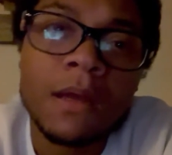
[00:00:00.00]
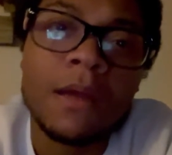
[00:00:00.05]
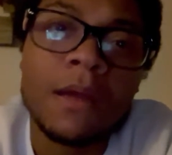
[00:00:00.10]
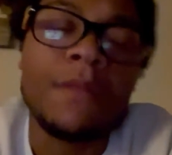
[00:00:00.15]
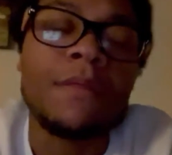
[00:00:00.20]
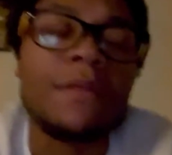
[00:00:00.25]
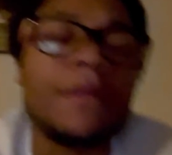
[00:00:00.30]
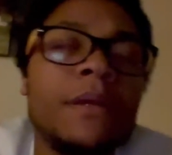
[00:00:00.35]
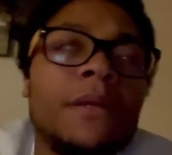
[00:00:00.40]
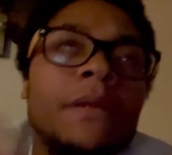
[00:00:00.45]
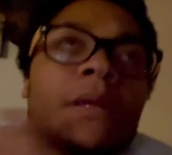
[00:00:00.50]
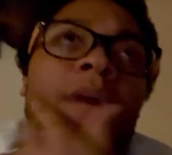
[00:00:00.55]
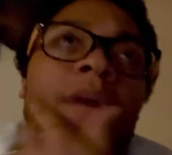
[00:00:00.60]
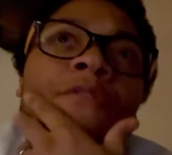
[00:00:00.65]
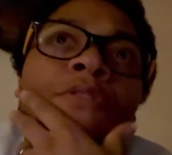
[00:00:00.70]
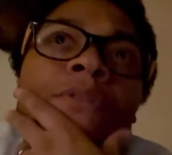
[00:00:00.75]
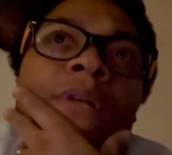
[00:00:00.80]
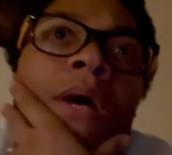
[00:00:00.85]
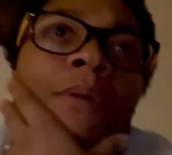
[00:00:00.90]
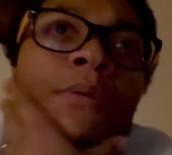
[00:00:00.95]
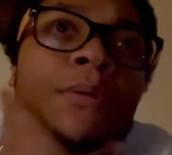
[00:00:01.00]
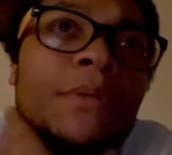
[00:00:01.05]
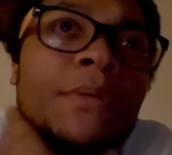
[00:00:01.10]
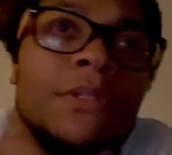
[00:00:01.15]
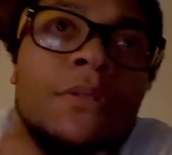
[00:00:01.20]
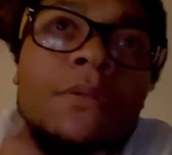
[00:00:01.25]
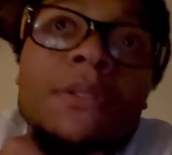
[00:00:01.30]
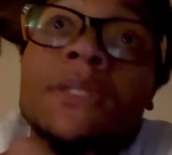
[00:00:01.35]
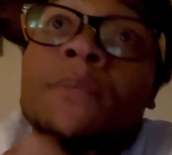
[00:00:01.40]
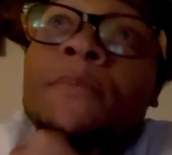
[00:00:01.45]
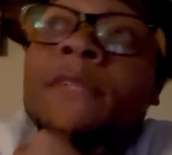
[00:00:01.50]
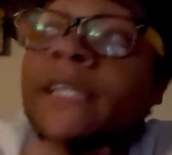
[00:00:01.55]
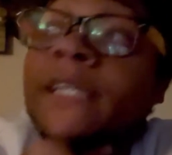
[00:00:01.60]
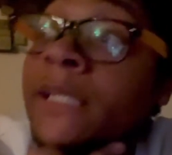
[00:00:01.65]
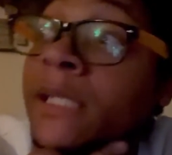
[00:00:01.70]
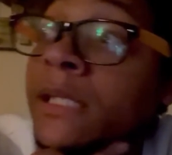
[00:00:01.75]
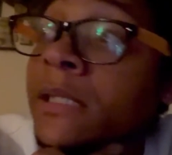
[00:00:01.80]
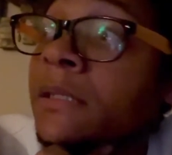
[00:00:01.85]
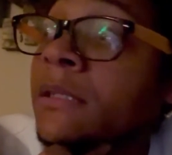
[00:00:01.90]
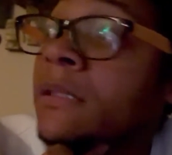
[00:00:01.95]
And then after that, we went to go get something to
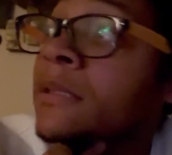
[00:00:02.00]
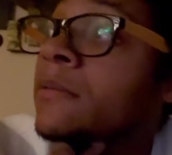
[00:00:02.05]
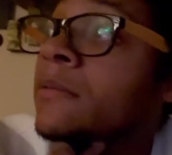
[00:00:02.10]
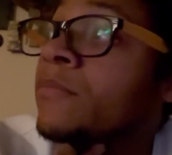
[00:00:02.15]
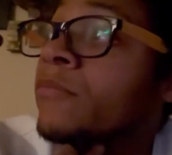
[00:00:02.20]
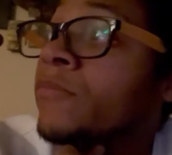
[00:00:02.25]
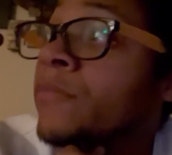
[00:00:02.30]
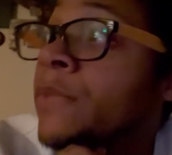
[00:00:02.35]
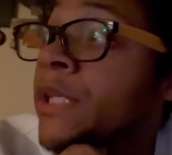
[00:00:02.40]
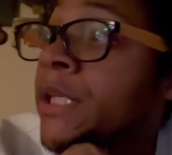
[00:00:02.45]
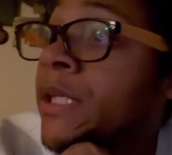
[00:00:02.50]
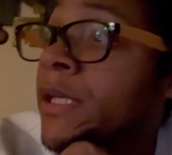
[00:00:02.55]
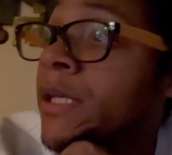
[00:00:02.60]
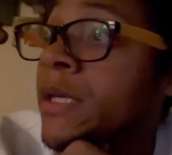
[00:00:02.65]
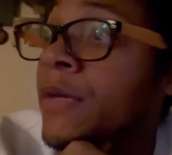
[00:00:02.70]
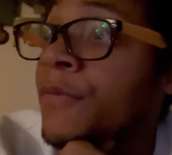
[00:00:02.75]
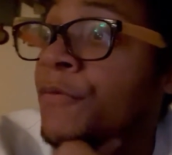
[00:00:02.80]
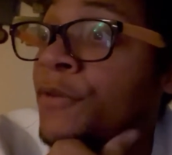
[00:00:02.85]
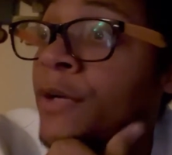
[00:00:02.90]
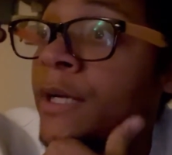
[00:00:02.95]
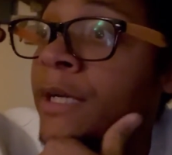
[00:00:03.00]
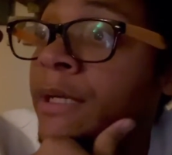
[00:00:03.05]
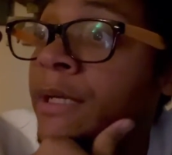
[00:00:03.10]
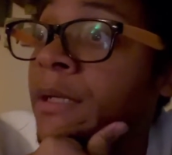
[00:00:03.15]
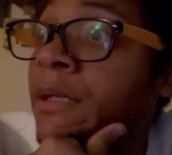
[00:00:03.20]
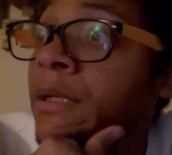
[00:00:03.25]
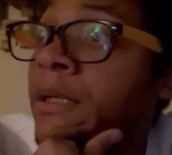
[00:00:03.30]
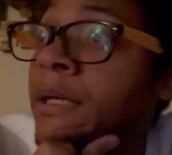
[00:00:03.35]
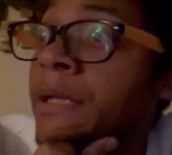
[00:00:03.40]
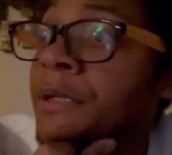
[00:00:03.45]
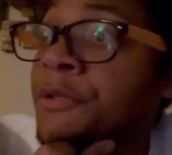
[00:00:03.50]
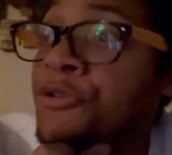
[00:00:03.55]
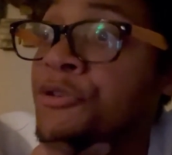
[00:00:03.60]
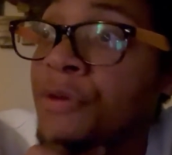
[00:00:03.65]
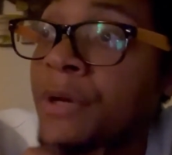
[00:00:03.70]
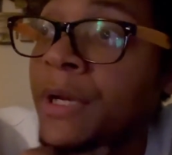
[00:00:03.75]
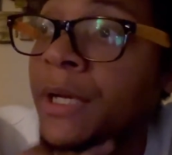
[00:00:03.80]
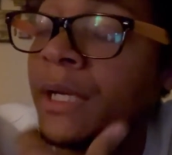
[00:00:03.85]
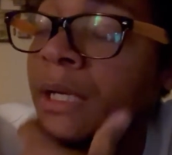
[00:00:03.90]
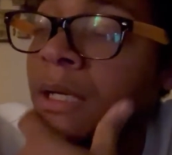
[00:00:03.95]
eat. Me, Fred, and
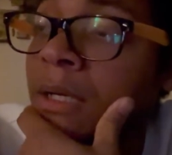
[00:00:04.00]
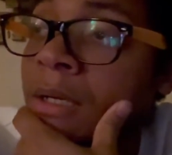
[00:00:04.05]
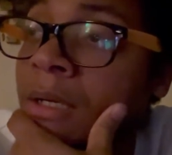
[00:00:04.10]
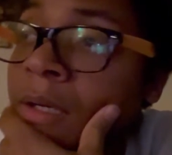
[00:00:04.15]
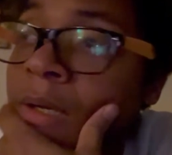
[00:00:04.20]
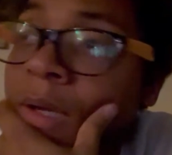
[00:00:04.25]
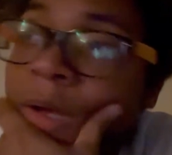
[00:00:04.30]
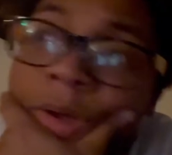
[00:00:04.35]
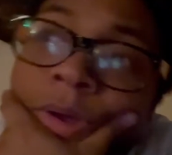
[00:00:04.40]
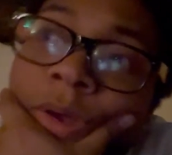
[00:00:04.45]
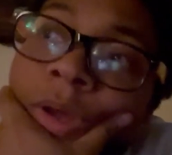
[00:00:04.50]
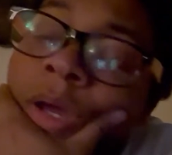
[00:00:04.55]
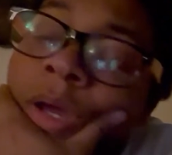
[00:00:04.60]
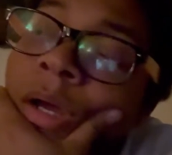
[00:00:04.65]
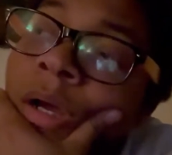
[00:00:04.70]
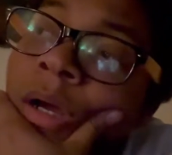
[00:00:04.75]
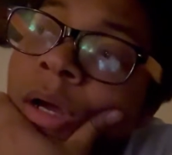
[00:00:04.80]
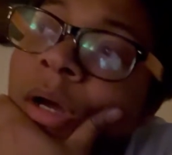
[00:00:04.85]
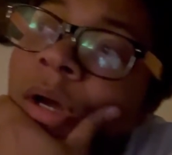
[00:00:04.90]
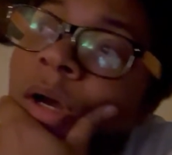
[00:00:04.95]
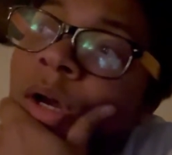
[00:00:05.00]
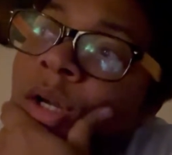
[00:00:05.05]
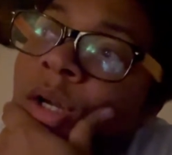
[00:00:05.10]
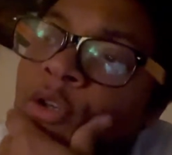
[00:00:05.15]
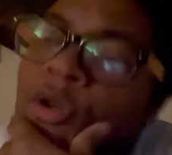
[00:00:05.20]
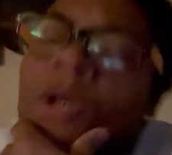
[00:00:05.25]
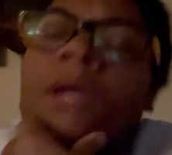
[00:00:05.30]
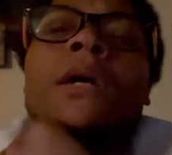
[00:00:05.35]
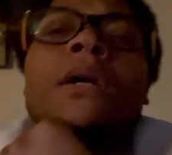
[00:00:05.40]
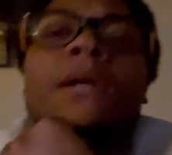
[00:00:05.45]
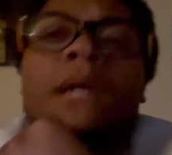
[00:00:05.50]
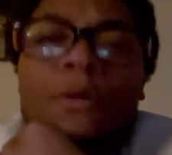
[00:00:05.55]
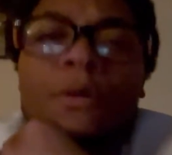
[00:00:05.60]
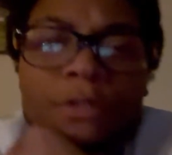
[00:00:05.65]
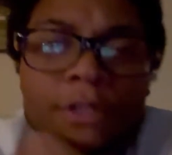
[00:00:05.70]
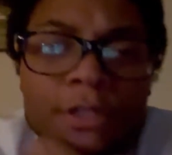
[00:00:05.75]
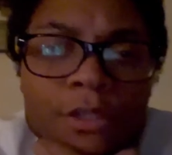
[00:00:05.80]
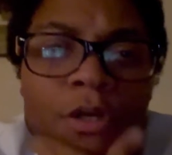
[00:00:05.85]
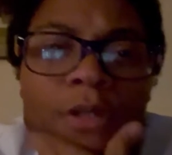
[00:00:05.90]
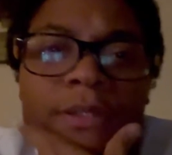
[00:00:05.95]
Trey. Uh, Trey hung out with
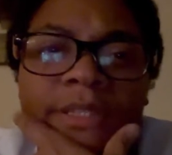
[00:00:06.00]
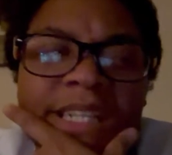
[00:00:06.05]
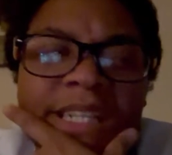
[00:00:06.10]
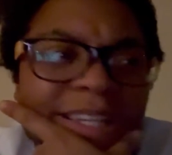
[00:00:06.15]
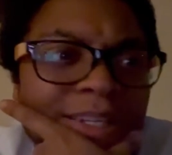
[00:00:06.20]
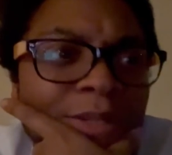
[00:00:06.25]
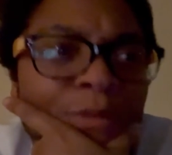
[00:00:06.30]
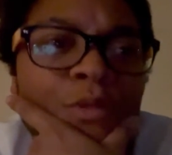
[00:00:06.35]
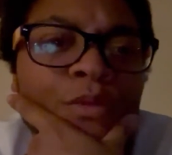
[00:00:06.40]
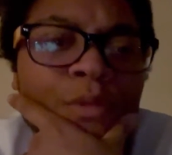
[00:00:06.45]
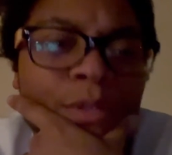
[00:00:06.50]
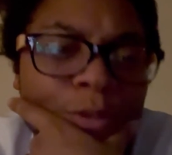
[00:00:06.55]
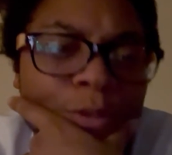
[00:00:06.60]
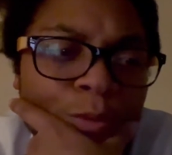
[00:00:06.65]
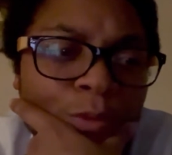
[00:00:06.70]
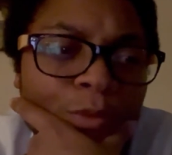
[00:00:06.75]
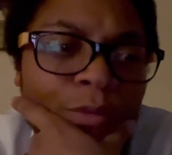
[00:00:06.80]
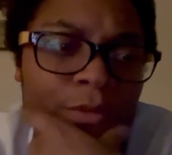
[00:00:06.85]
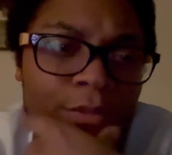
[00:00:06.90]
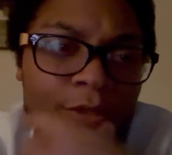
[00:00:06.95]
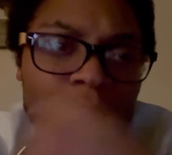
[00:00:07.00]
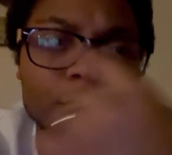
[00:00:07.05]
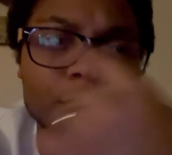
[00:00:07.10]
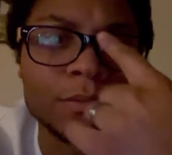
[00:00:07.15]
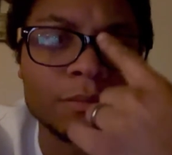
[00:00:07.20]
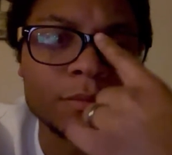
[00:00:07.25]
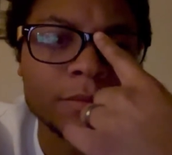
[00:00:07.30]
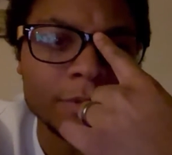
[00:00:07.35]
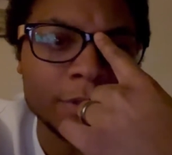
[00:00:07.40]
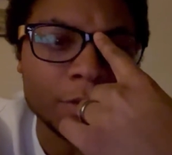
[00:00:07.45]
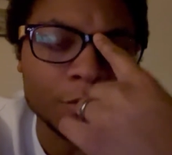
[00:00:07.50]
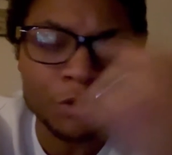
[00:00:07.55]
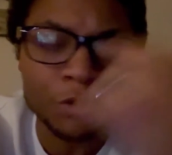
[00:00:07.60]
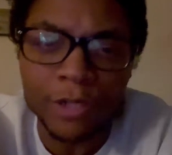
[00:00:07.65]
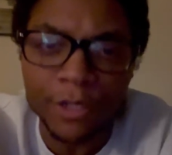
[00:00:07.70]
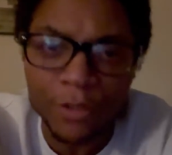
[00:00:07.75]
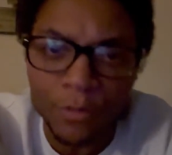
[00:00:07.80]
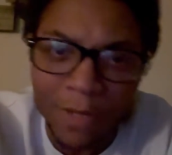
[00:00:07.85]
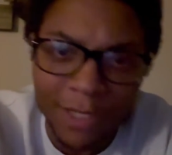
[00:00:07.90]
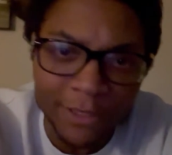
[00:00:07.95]
us all day, and it was really cool. So, you know, Trey,
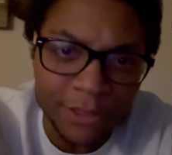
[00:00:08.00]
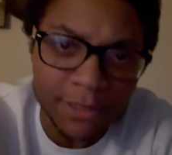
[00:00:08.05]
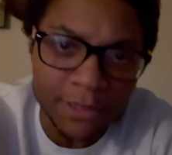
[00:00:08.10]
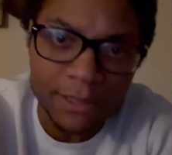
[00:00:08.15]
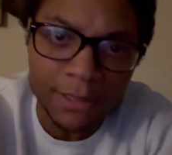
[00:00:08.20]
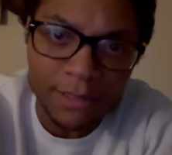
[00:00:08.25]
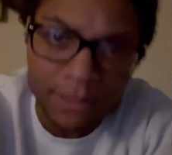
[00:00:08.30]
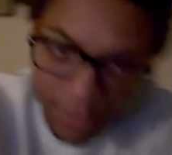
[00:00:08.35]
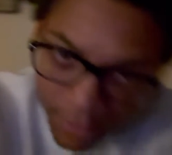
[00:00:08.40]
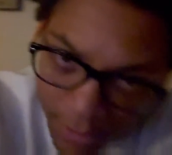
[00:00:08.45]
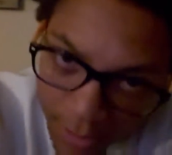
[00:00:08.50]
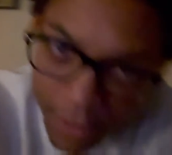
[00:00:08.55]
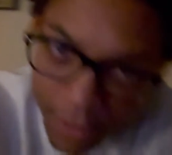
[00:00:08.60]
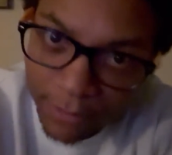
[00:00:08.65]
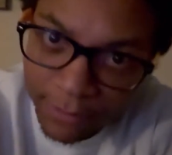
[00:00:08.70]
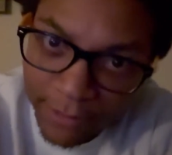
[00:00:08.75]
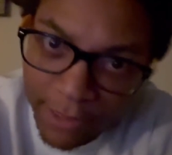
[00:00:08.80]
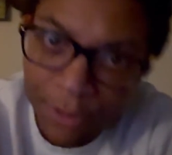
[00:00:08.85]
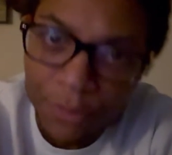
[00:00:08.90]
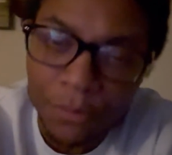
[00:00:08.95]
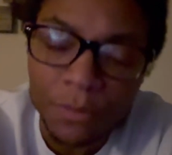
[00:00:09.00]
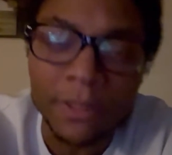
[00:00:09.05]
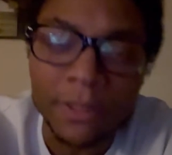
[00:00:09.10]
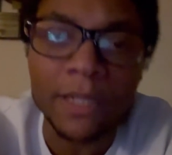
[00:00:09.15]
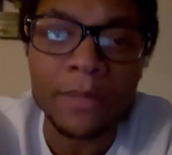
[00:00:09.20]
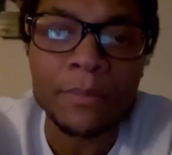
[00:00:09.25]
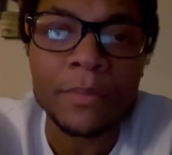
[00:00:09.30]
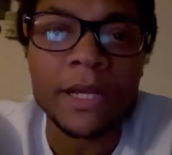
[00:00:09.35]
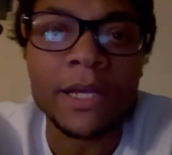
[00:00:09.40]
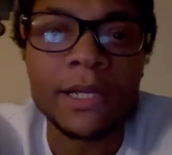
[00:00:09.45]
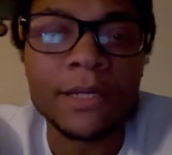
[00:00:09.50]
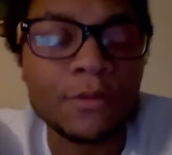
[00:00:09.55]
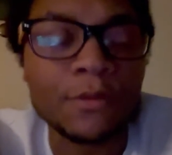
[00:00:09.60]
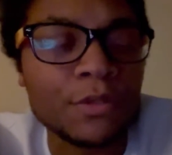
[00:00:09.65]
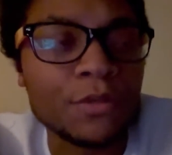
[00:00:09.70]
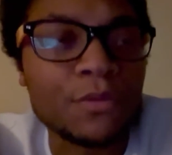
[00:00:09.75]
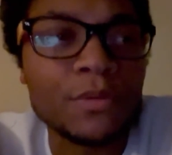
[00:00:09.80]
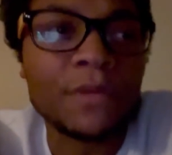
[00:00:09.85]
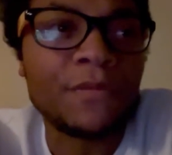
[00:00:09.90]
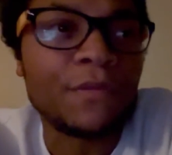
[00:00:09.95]
you're watching this. Thank you again, man. It was
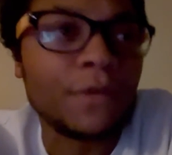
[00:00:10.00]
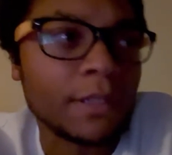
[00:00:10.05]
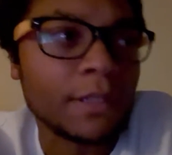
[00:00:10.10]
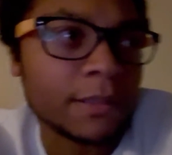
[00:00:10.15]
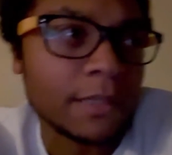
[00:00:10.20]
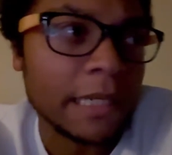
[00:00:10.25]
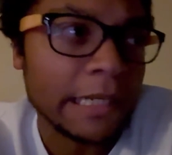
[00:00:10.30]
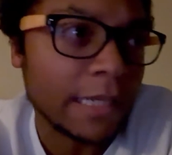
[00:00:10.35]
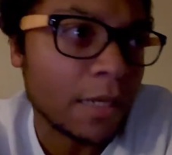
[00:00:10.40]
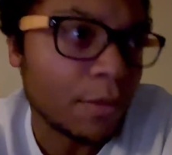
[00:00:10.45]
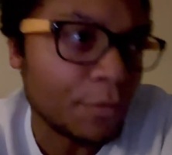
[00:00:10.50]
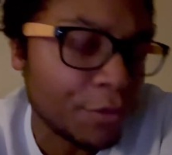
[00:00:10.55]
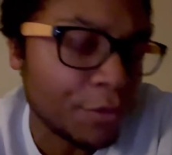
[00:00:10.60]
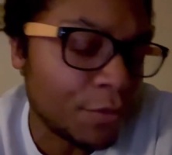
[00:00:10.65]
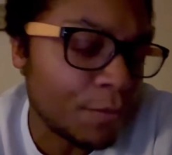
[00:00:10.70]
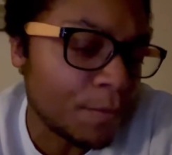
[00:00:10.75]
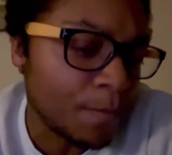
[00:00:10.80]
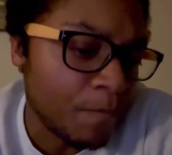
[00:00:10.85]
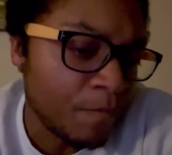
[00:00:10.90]
really fun hanging out with you.